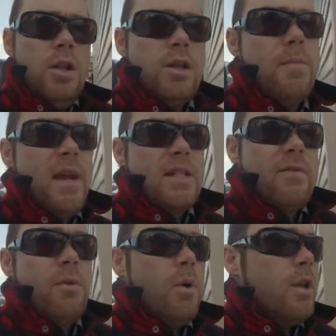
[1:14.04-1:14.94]
the base
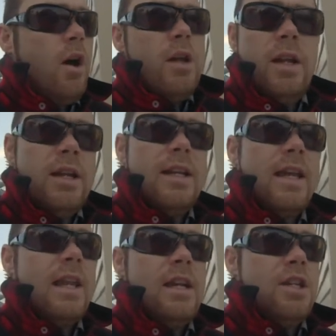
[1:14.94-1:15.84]
of it went on, and I didn't
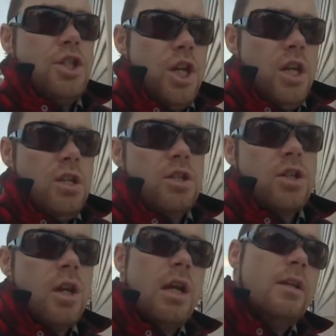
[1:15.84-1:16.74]
get any change.
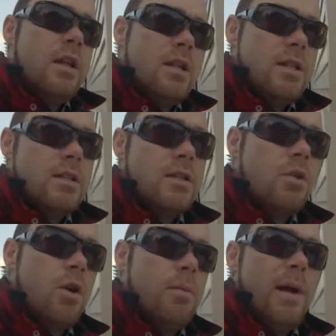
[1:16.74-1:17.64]
And then I tested
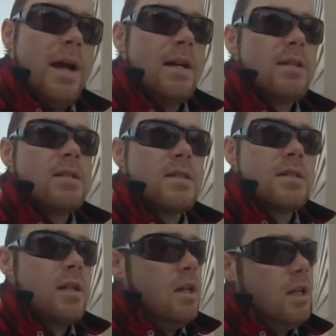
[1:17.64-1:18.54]
coil packs,
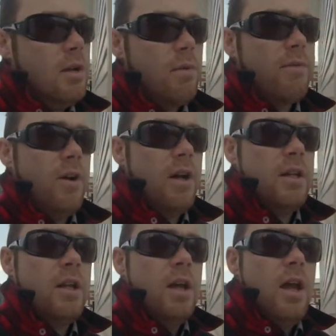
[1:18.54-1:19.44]
and they were fine.